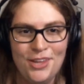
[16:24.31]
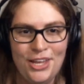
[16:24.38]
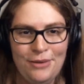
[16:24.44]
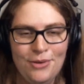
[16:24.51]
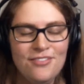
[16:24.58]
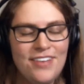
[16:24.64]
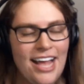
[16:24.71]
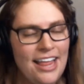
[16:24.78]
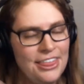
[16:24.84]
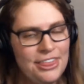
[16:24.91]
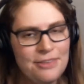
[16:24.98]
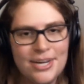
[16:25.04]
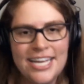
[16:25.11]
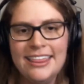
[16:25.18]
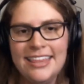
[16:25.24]
We've got
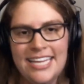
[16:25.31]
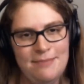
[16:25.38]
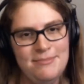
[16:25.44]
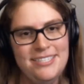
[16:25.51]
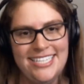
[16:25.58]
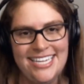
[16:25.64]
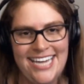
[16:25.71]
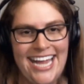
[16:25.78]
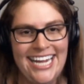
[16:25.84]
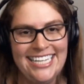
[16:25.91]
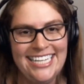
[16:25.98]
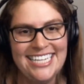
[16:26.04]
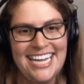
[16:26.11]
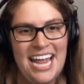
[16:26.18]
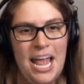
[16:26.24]
3 themes
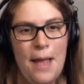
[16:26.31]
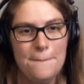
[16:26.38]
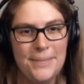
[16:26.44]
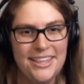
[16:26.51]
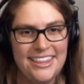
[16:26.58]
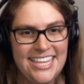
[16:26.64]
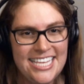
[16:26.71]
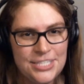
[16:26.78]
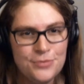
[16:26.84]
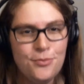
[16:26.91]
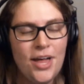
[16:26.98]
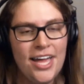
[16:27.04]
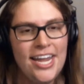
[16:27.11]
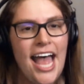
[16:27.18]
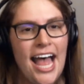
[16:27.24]
tonight, but this
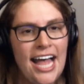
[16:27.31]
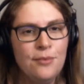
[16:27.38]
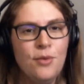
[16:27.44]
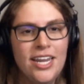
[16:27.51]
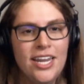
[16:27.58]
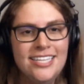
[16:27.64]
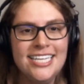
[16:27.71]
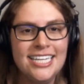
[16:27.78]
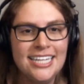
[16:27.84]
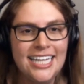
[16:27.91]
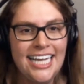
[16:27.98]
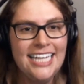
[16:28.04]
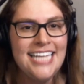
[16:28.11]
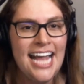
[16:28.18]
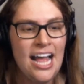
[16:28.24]
one I wanted to
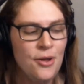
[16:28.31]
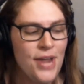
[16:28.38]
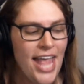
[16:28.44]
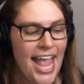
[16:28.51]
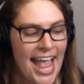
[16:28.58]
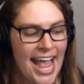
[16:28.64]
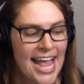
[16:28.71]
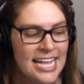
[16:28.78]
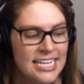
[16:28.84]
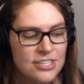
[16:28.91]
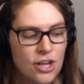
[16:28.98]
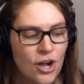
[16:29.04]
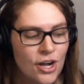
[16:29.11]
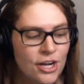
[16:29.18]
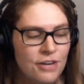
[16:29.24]
lay down as
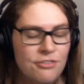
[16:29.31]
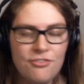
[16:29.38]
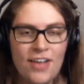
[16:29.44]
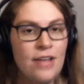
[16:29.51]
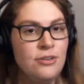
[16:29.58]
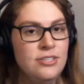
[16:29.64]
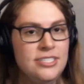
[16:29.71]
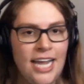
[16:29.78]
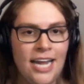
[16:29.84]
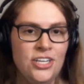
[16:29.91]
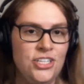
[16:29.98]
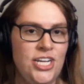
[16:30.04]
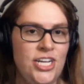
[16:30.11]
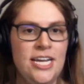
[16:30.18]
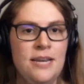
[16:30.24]
our
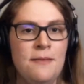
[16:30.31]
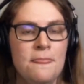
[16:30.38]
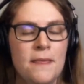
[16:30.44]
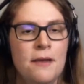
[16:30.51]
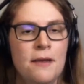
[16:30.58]
foundation,